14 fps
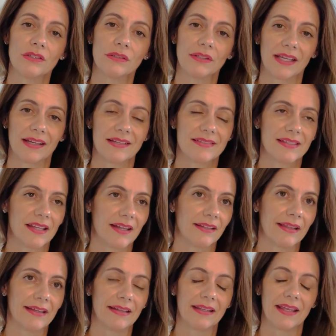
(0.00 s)
Like I said, I
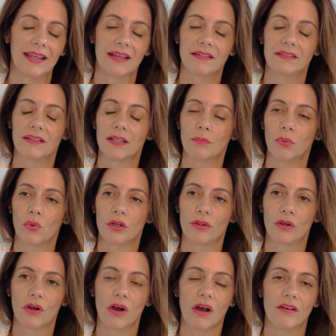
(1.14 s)
light a candle, I pour the
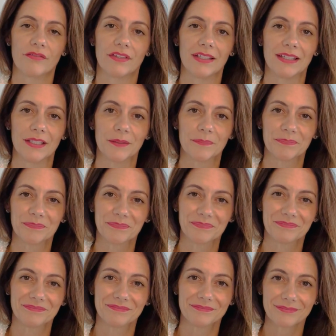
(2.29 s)
coffee,
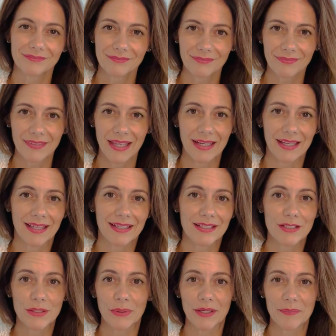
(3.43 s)
and I get
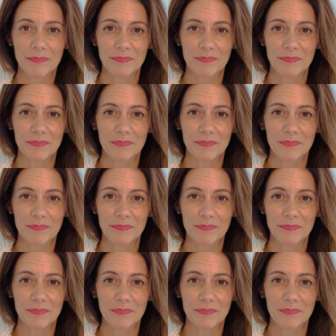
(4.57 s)
into it.